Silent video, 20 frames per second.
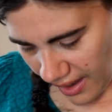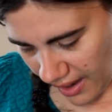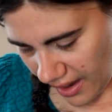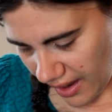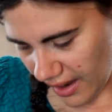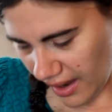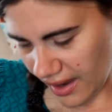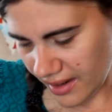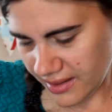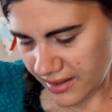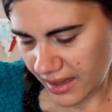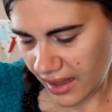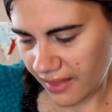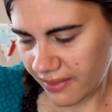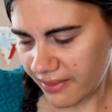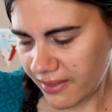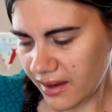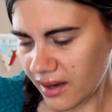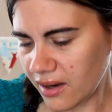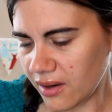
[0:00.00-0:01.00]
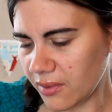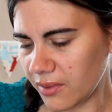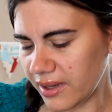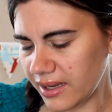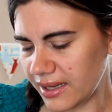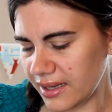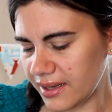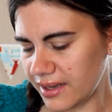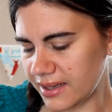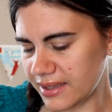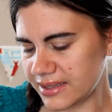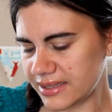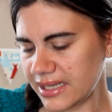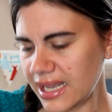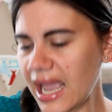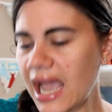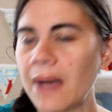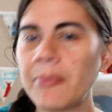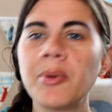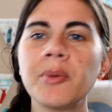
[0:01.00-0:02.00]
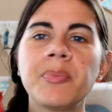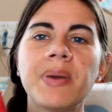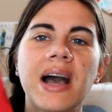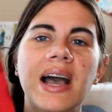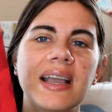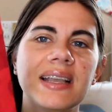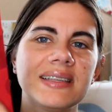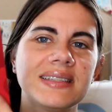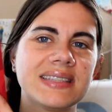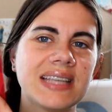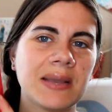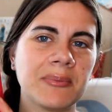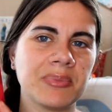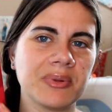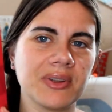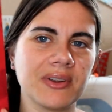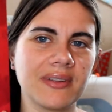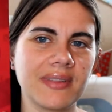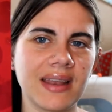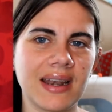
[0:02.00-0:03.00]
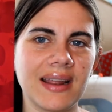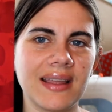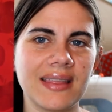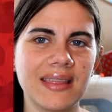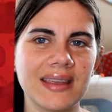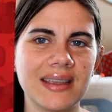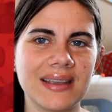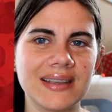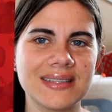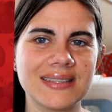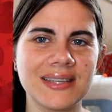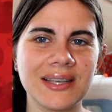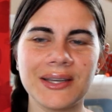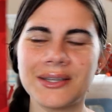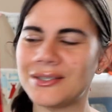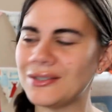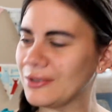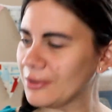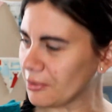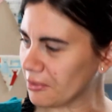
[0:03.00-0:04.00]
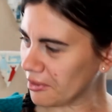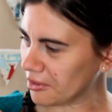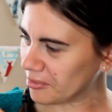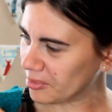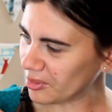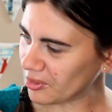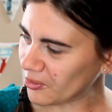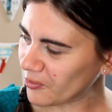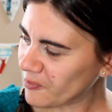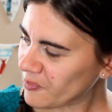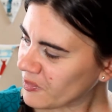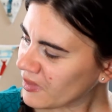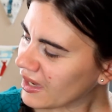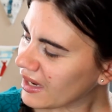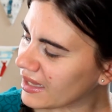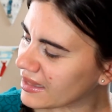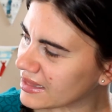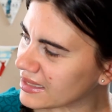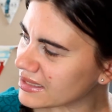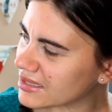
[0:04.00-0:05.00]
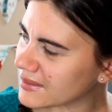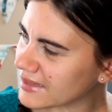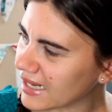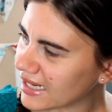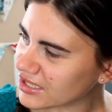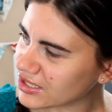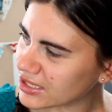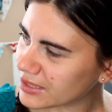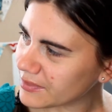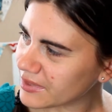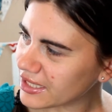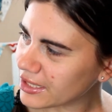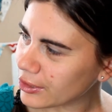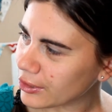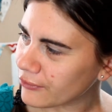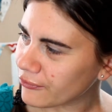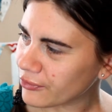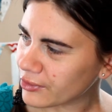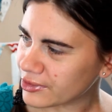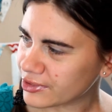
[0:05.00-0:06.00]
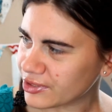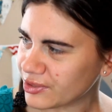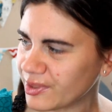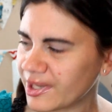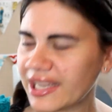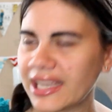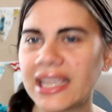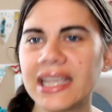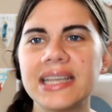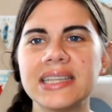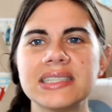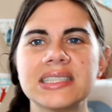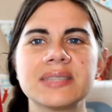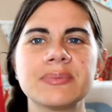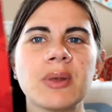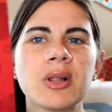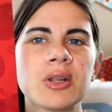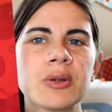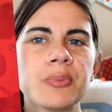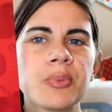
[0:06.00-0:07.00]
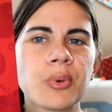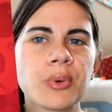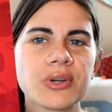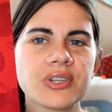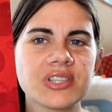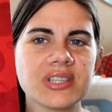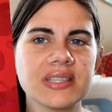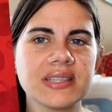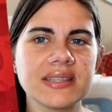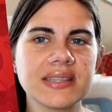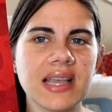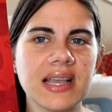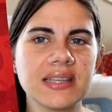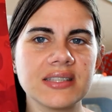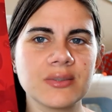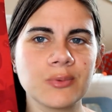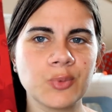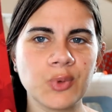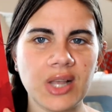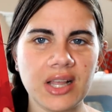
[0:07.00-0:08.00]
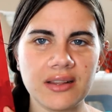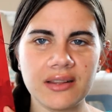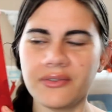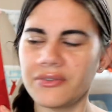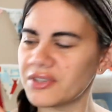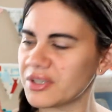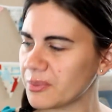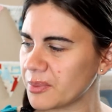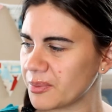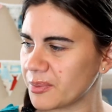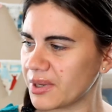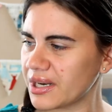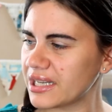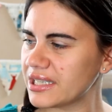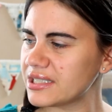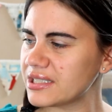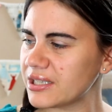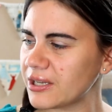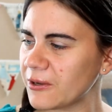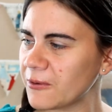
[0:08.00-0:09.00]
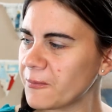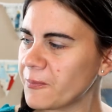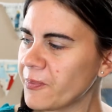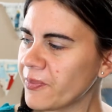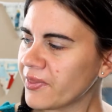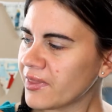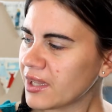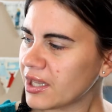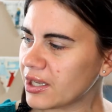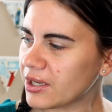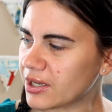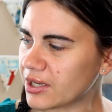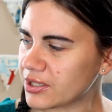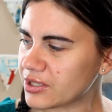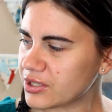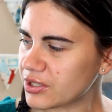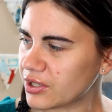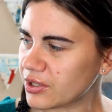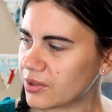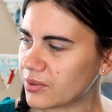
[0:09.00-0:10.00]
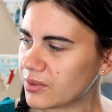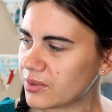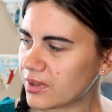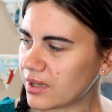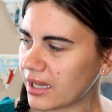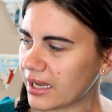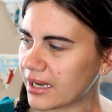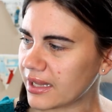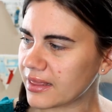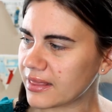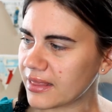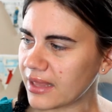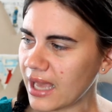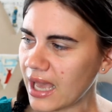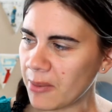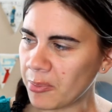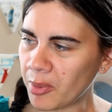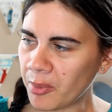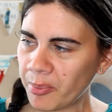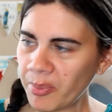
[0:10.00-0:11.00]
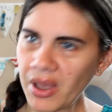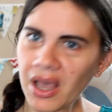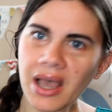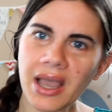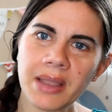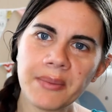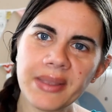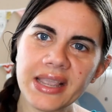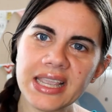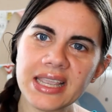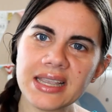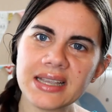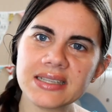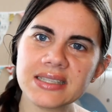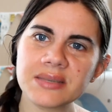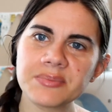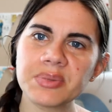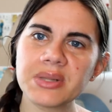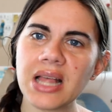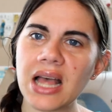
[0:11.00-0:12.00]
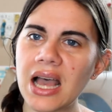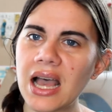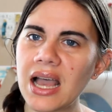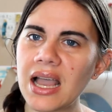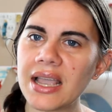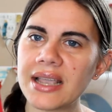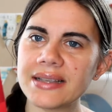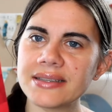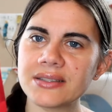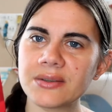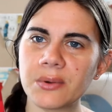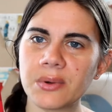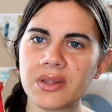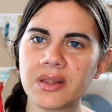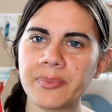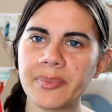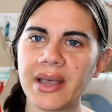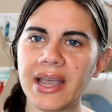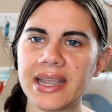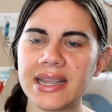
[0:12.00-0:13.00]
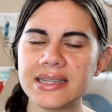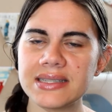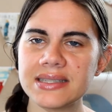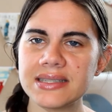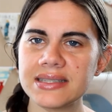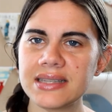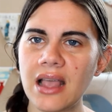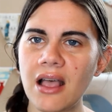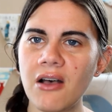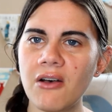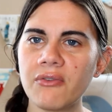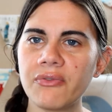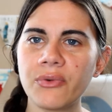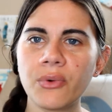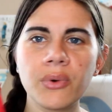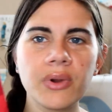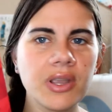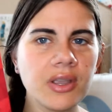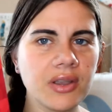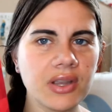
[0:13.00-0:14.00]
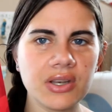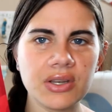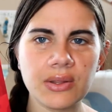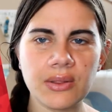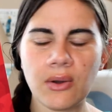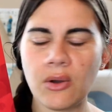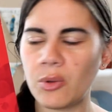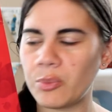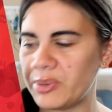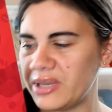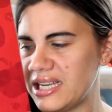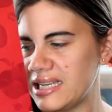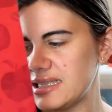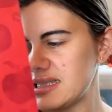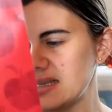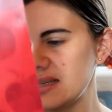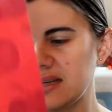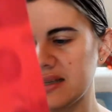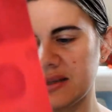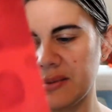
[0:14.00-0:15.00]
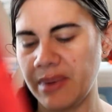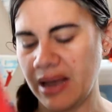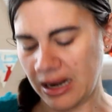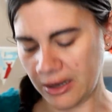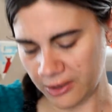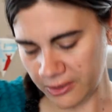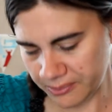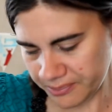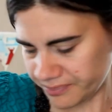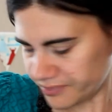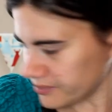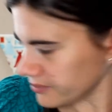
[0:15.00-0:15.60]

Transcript: And then there is Apple Pie Sampler that I think is adorable. And this would actually be good for doing in smaller portions as well if someone wanted to. You could do like the apple pie making supplies or the pie itself, or you could do the whole piece. It doesn't matter.